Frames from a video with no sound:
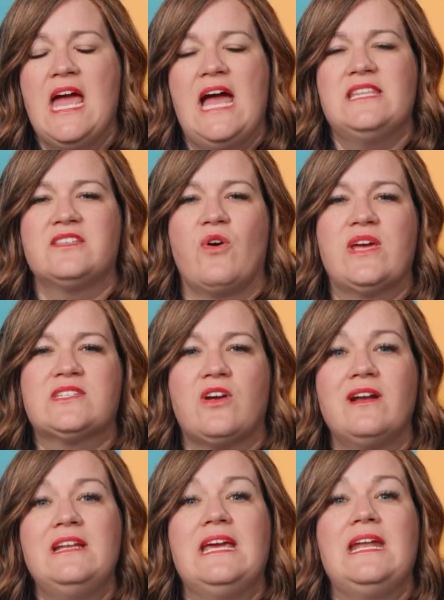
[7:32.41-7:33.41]
And so I
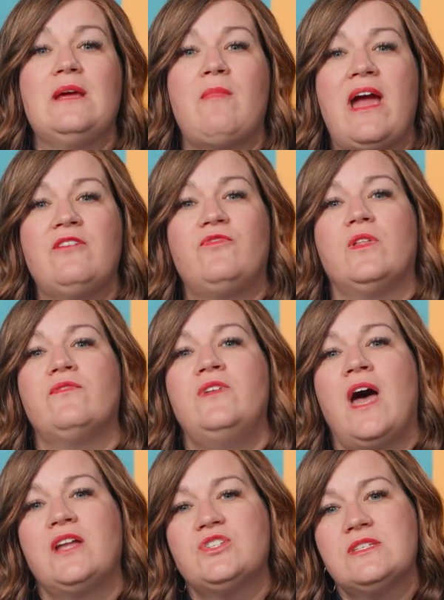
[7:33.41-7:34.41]
started getting mindful of
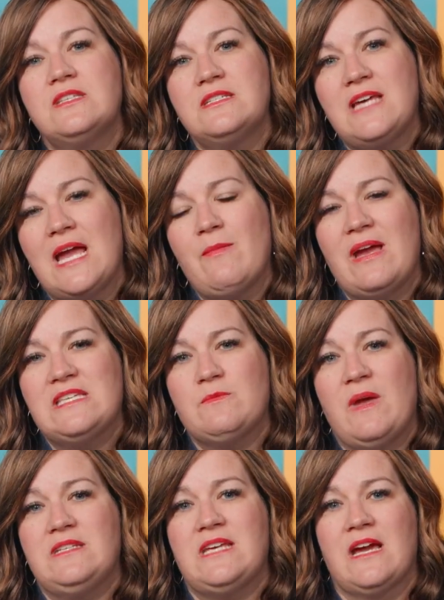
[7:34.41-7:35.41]
not just the time I
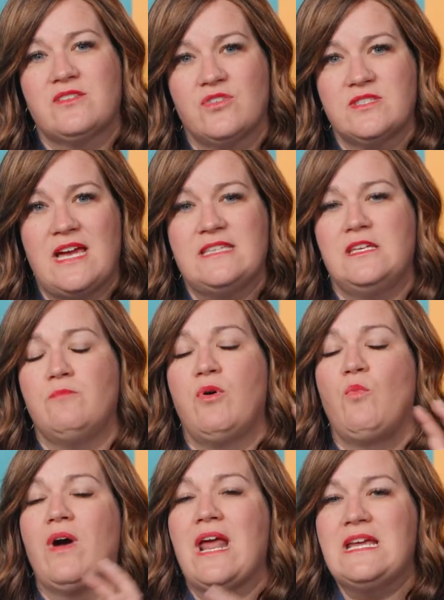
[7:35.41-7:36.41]
spent exercising,
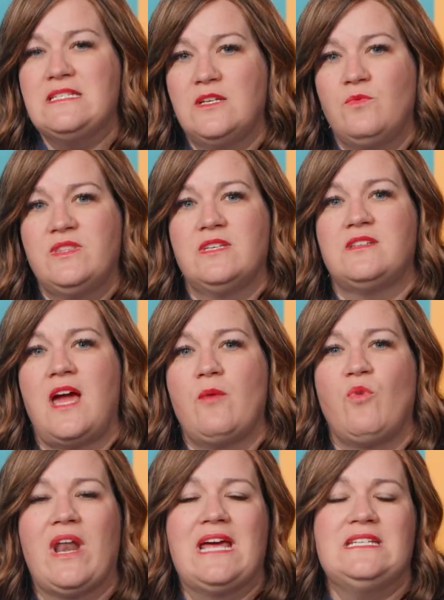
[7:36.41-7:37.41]
but what I did with the time
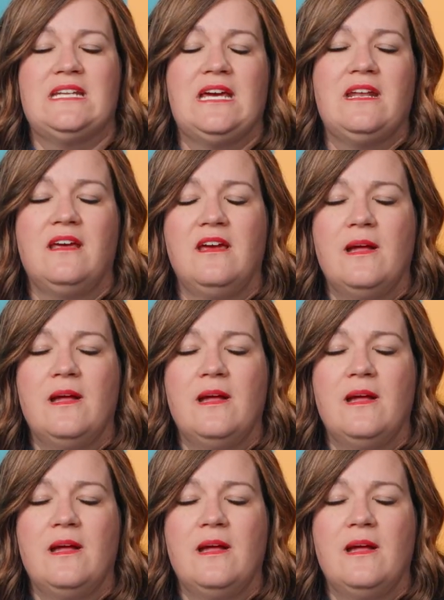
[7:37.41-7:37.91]
when I did it.